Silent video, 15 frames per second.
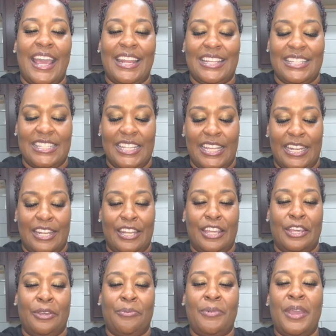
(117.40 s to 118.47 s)
it sitting
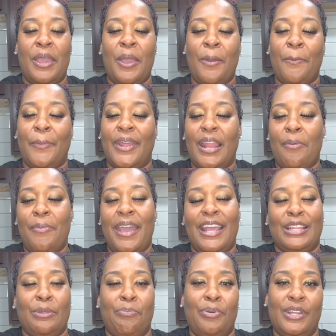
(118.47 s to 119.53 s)
up. But I'm going to have
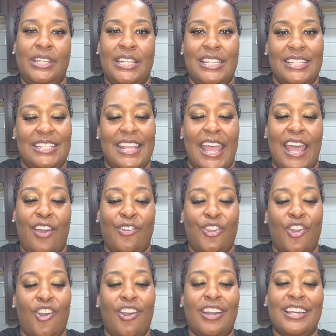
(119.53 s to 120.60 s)
to put this down,
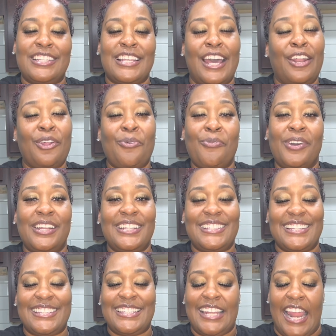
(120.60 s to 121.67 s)
y'all, because I don't want it to
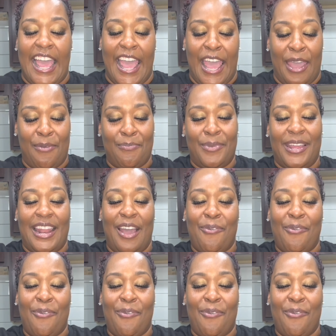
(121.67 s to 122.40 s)
slide. But I